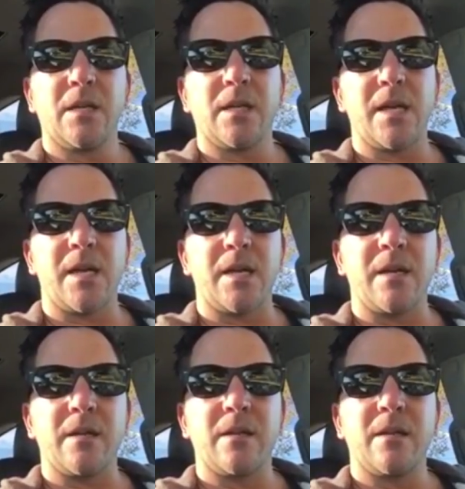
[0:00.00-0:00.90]

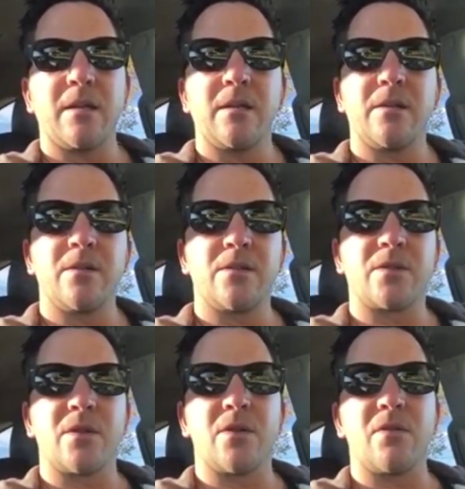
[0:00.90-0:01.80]
And
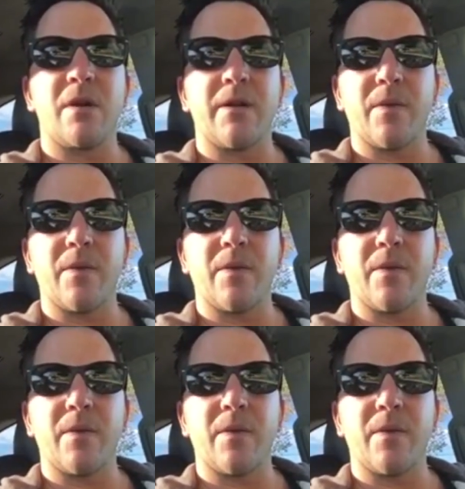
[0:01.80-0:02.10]
so